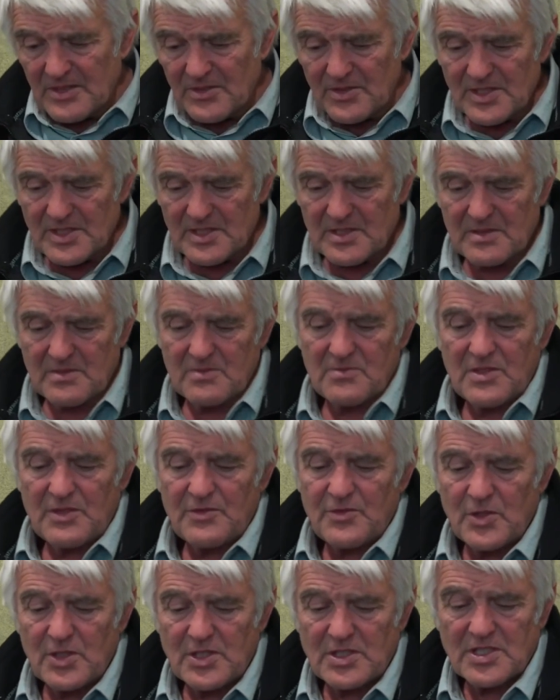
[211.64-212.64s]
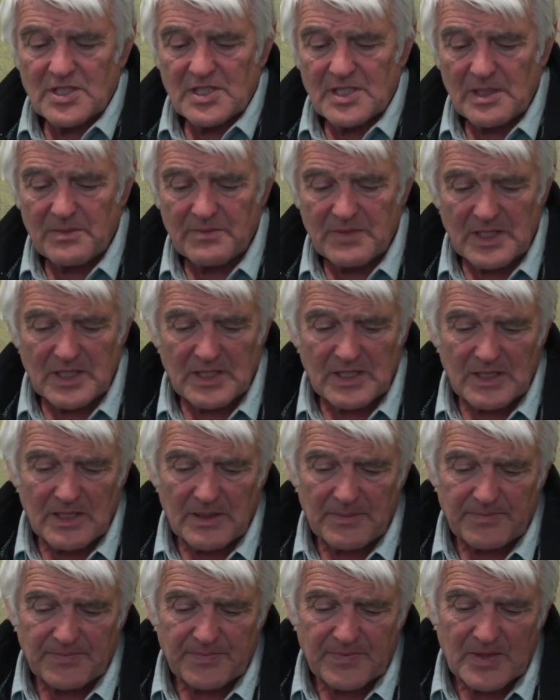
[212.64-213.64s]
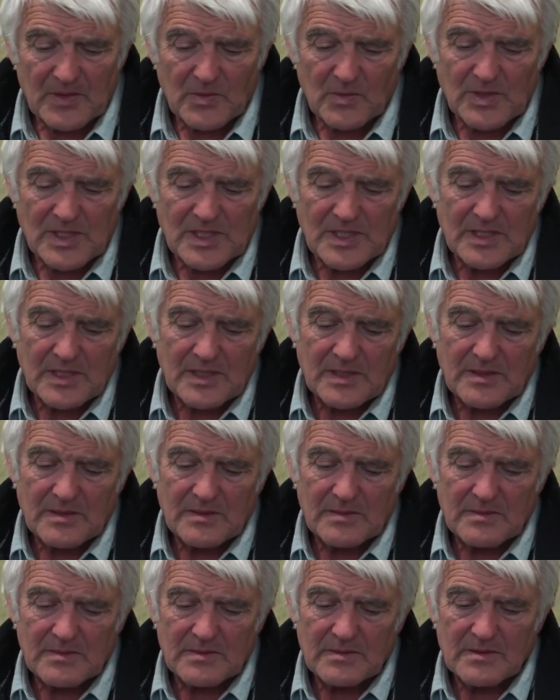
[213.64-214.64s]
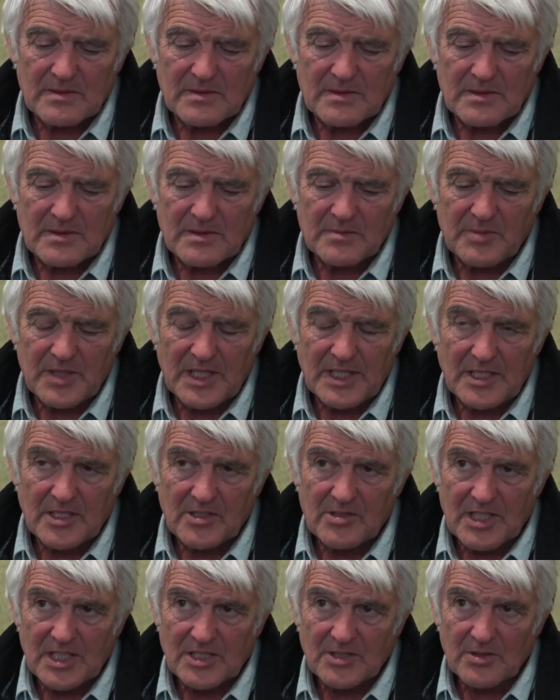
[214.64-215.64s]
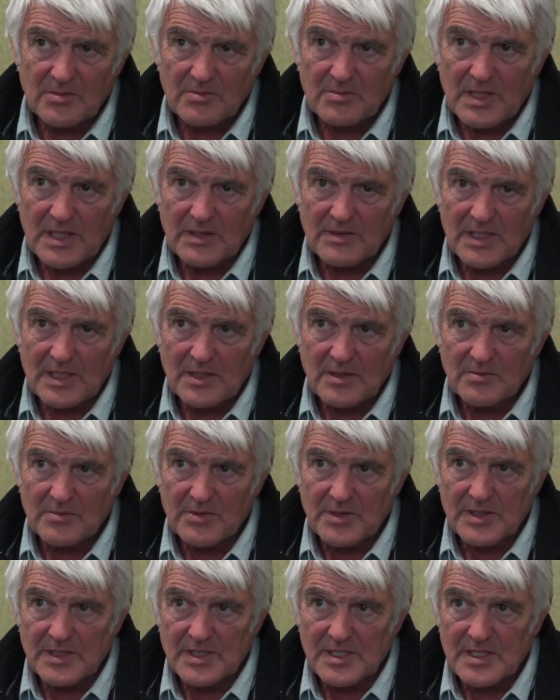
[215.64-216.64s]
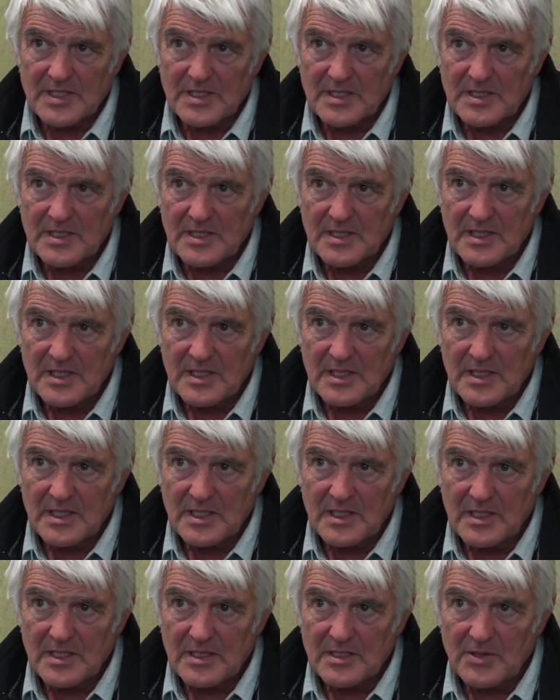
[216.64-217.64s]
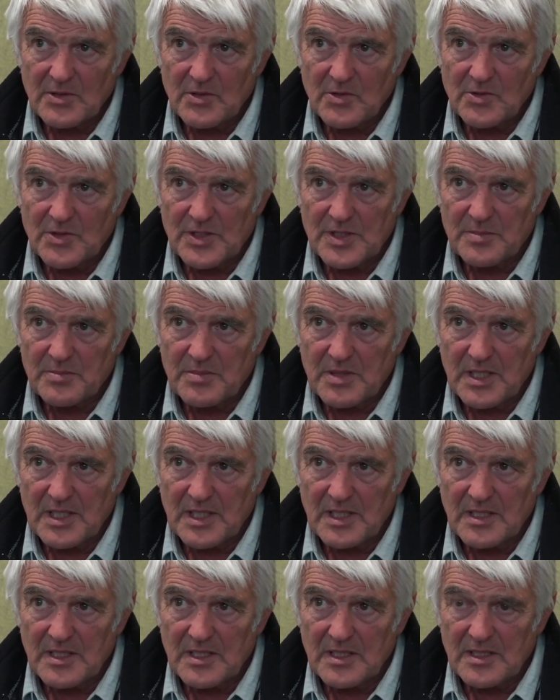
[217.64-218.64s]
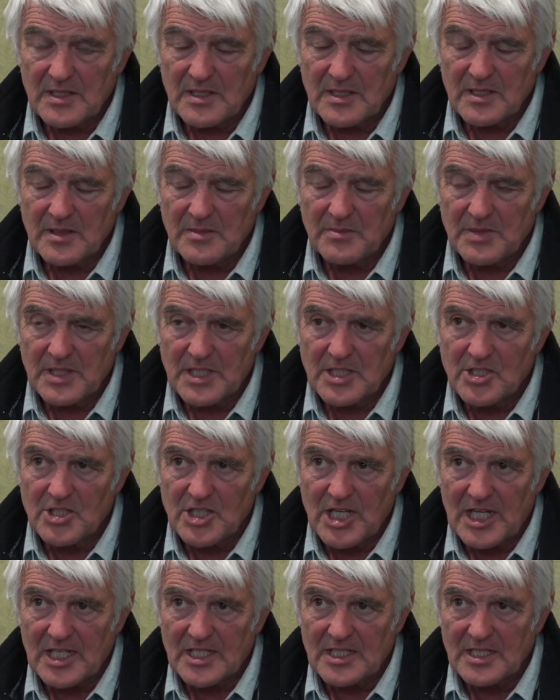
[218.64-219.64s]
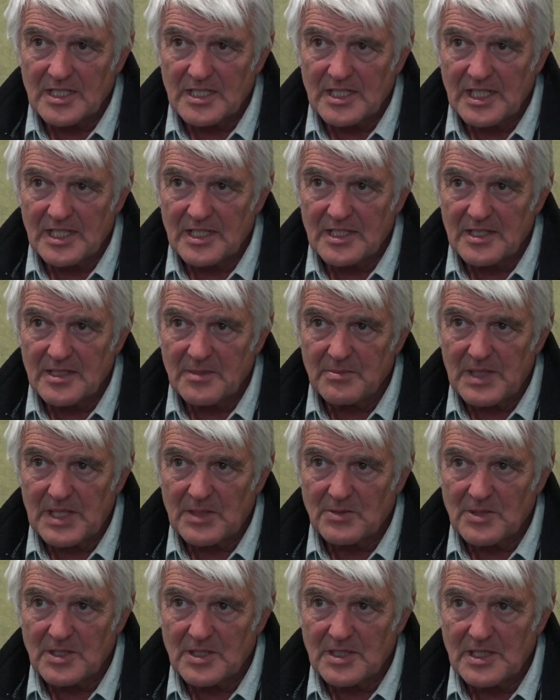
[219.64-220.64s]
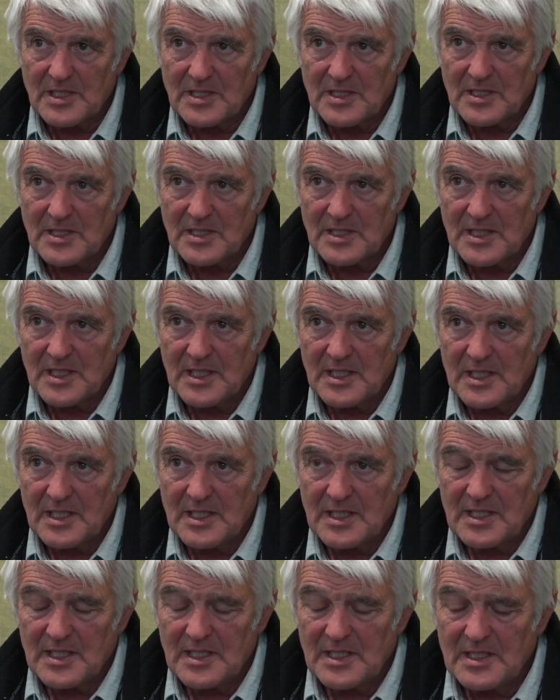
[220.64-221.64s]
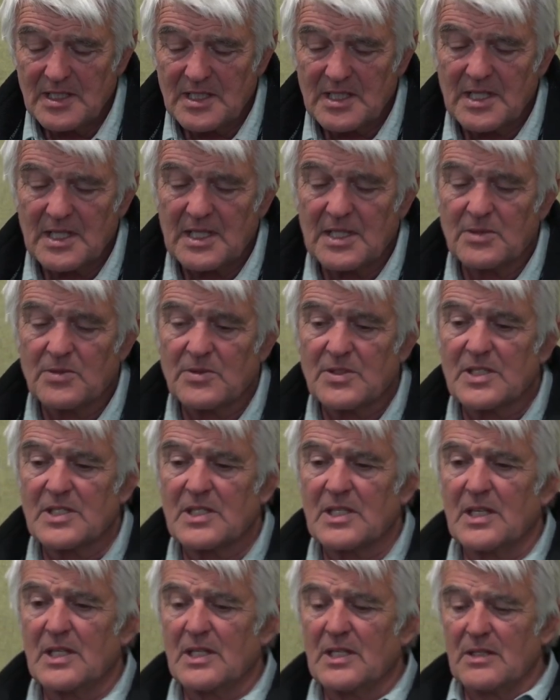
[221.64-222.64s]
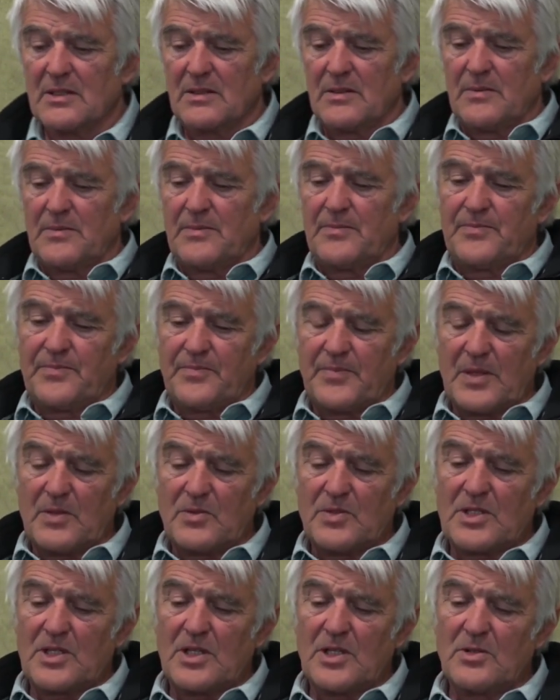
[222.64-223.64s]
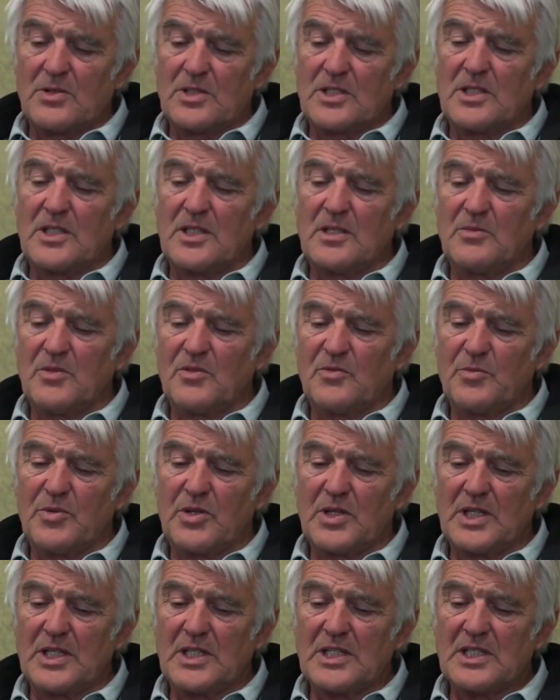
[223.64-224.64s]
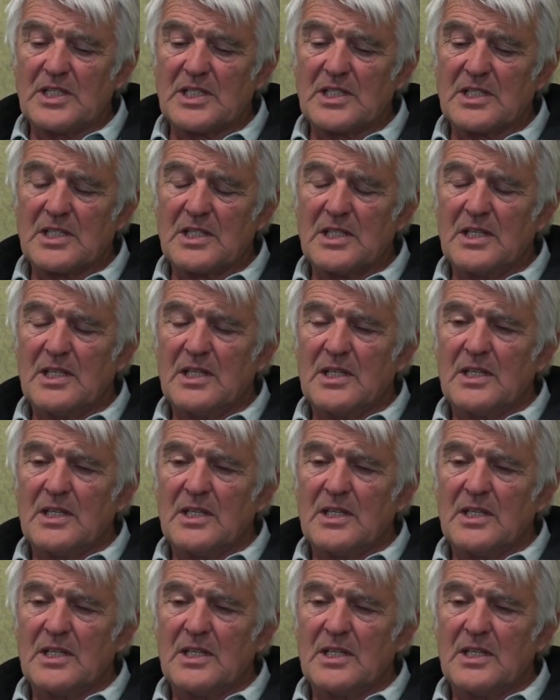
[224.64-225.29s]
Just refer to something, there was a plane crash on Mount Elbrus, a tourist plane, a big jet hit the mountain in the clouds, and there was a whole team of police,